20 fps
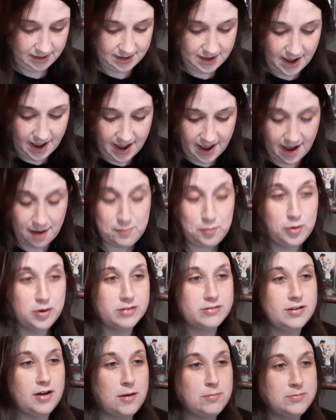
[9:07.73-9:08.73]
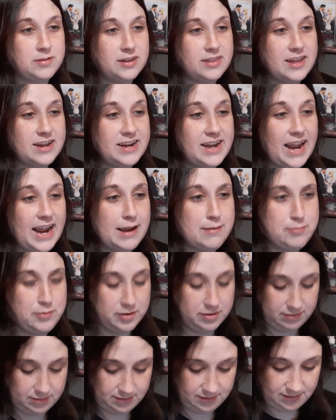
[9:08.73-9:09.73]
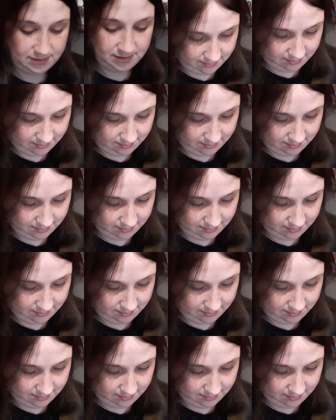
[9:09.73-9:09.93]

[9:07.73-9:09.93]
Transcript: Yeah, I'm hooked up to the neighbors.